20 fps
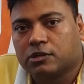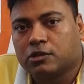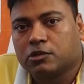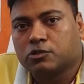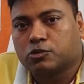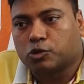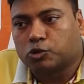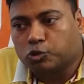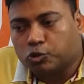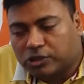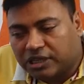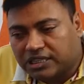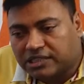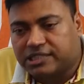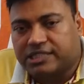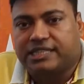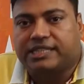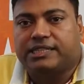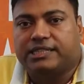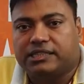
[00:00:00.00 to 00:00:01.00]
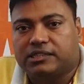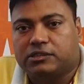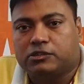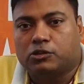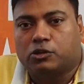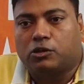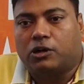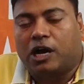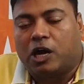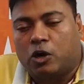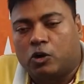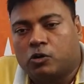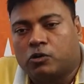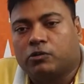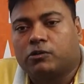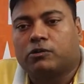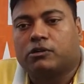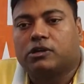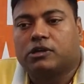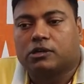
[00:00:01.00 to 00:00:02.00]
So you can see,
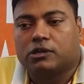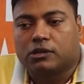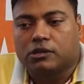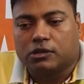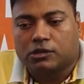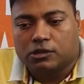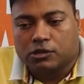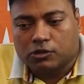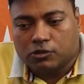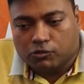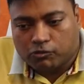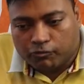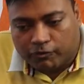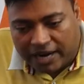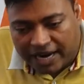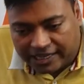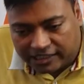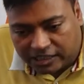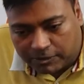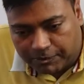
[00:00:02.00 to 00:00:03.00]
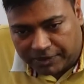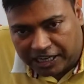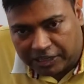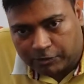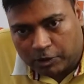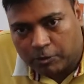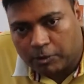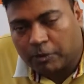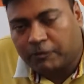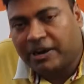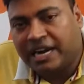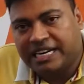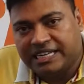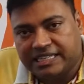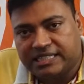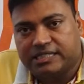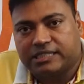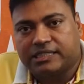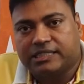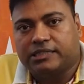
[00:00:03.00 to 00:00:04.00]
why the platform of
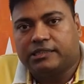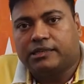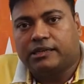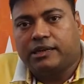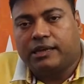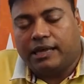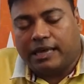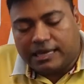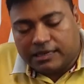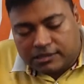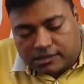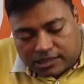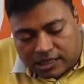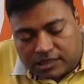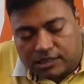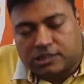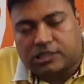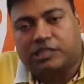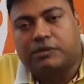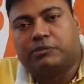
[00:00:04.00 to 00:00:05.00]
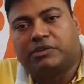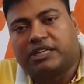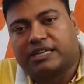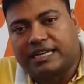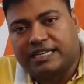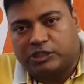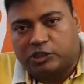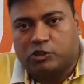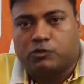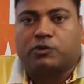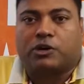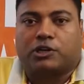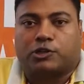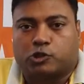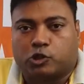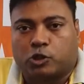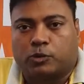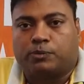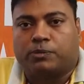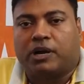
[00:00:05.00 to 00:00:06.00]
IDC and such similar SEO
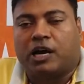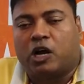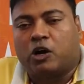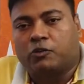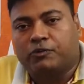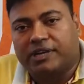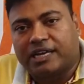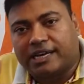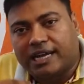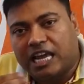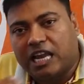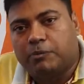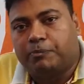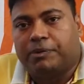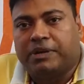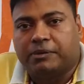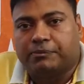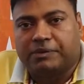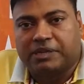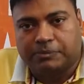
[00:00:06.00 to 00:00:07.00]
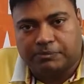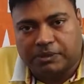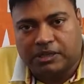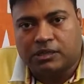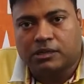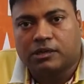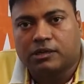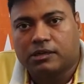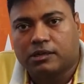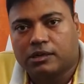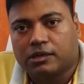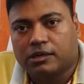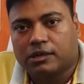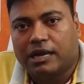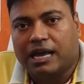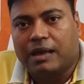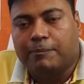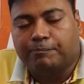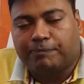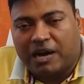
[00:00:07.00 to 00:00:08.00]
workshop, how we are helping people
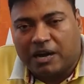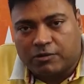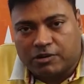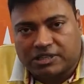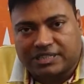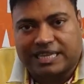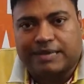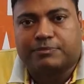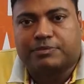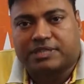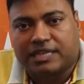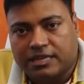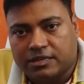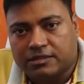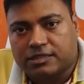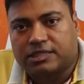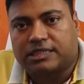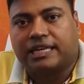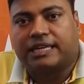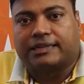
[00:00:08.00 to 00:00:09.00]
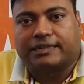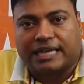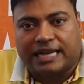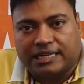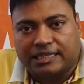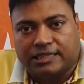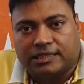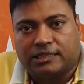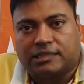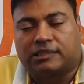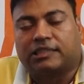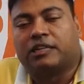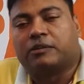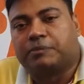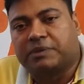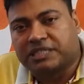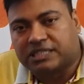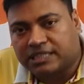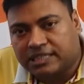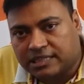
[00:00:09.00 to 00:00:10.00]
empower themselves, their career, their
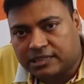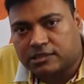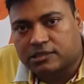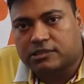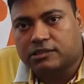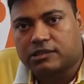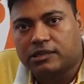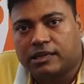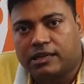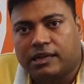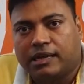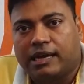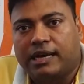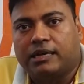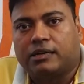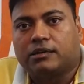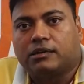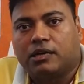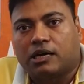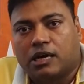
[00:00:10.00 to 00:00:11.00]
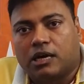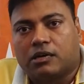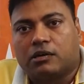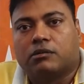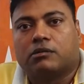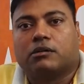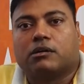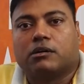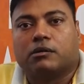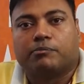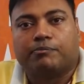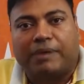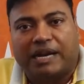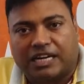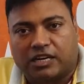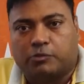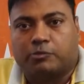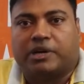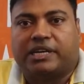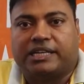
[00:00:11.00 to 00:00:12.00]
business, and earn
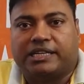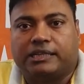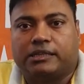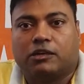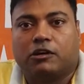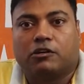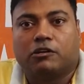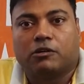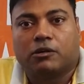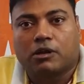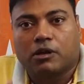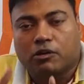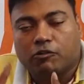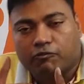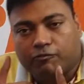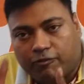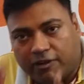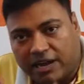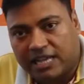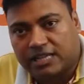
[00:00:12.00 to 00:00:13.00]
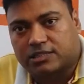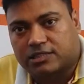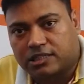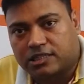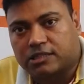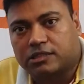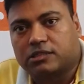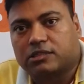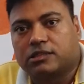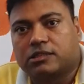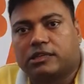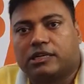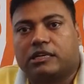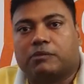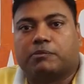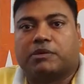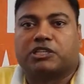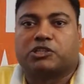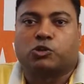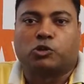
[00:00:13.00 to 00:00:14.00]
better money faster in
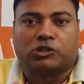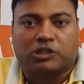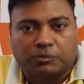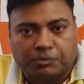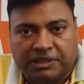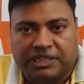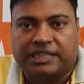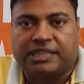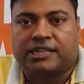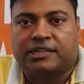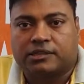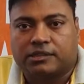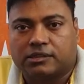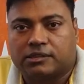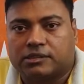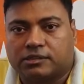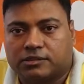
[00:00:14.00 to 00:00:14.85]
much shorter period.